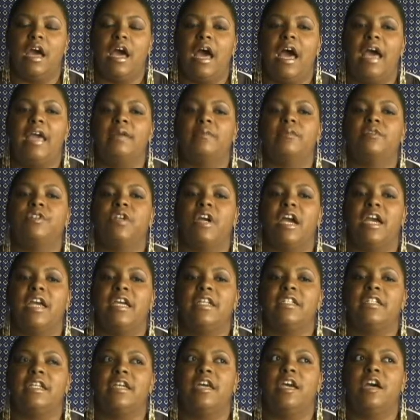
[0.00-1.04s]
I'm
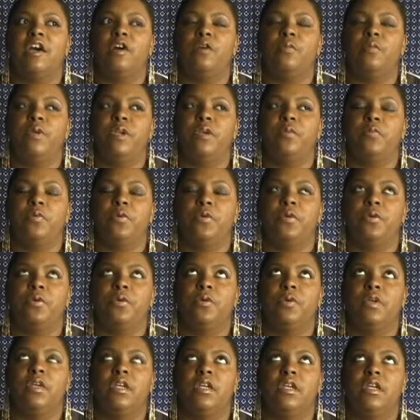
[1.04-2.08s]
trying to help
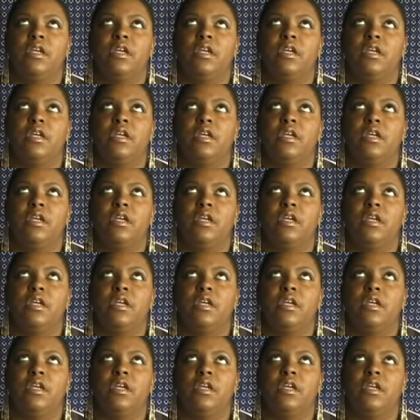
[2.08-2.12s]
people